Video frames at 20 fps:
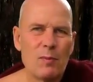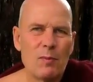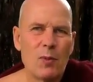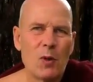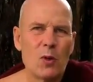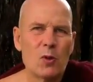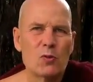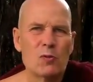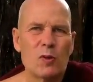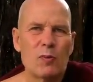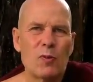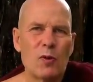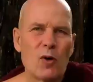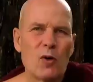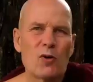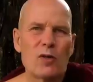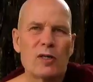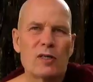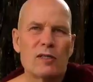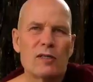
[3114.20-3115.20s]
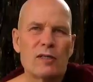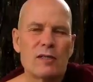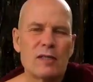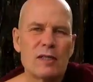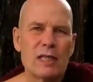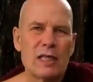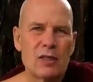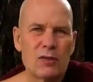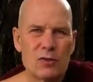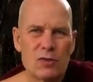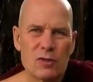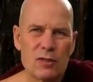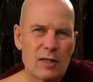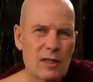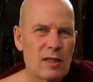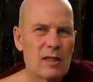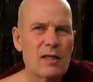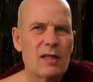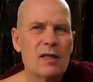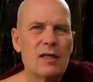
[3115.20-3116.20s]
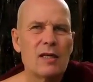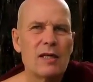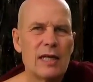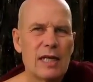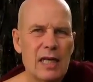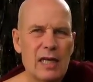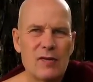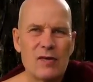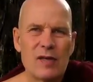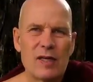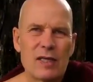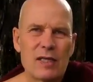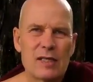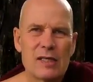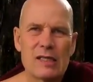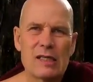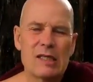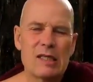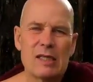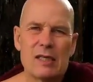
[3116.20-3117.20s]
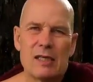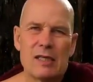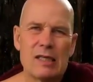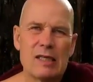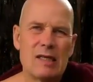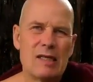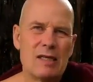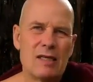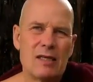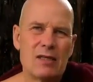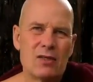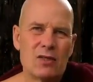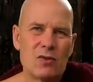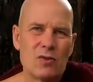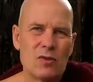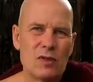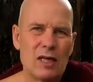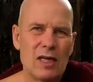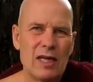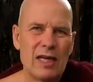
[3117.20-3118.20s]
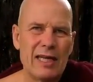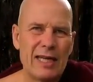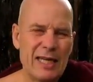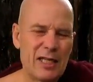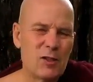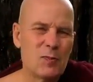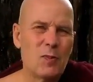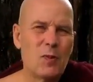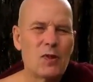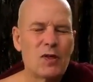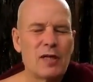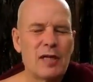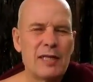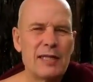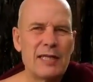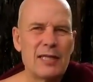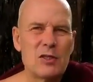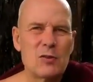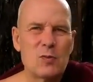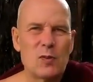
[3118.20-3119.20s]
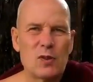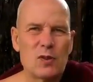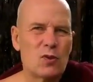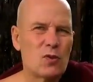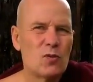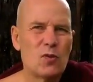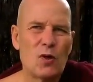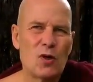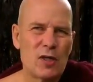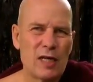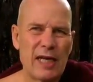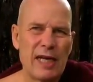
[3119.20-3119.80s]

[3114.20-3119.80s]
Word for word: bones were broken. He could still elevate. An expert, do all